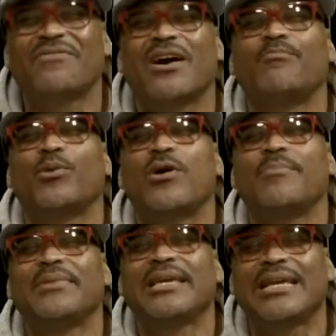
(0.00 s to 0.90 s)
up on
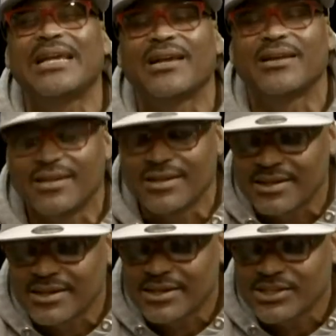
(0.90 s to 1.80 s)
me.
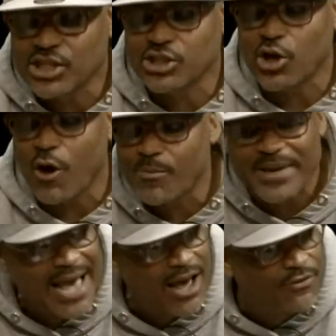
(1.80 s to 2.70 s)
She told
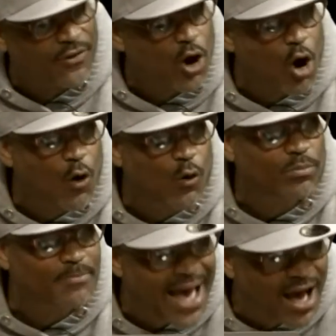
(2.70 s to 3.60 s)
me out of her own
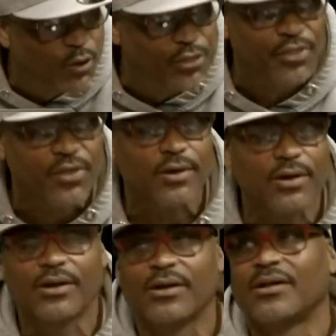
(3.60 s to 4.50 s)
mouth,
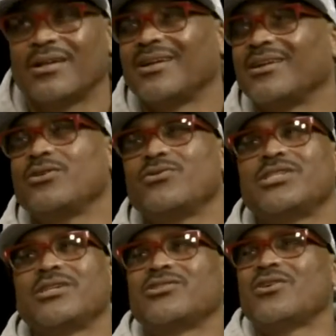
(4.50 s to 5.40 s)
you was
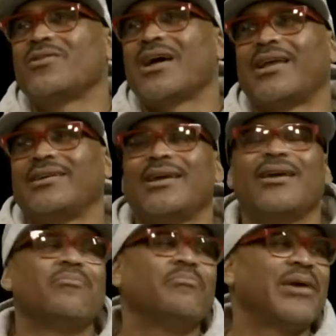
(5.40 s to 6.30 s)
just so
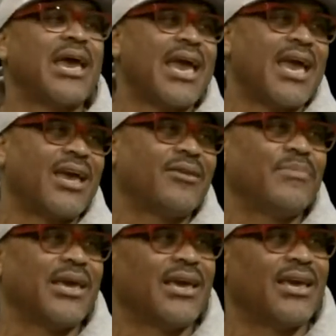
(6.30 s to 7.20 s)
goddamn bad,
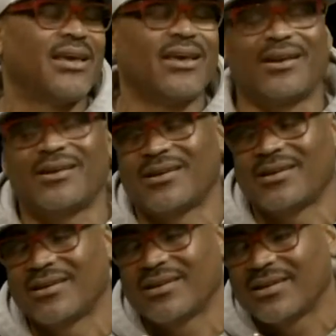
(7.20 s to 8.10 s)
man.
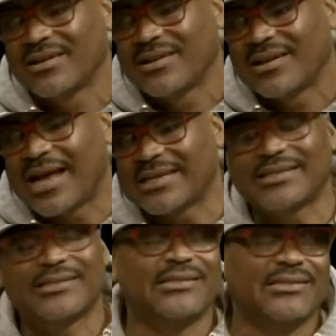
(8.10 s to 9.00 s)
I
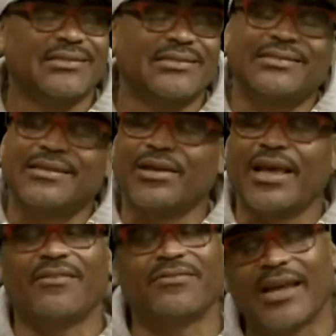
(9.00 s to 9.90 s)
just,
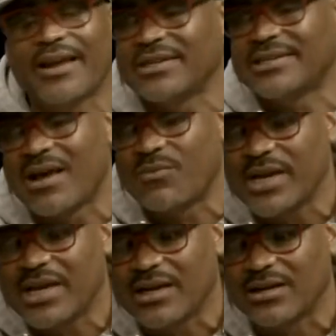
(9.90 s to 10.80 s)
every time we
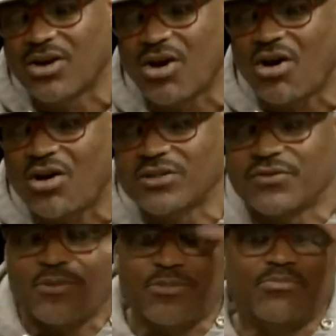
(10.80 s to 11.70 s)
getting calls
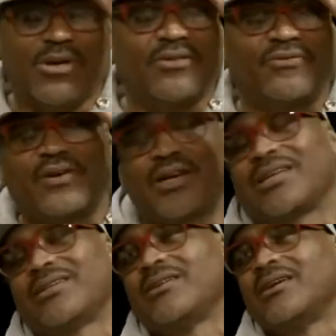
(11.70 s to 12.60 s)
from the
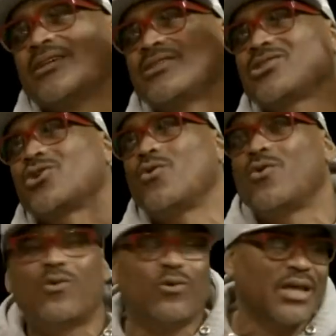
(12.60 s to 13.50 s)
motherfucking
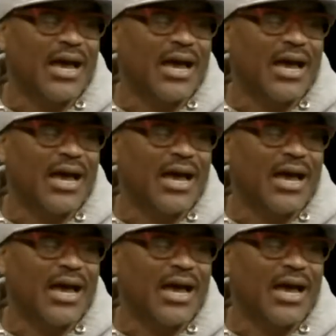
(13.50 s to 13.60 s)
school,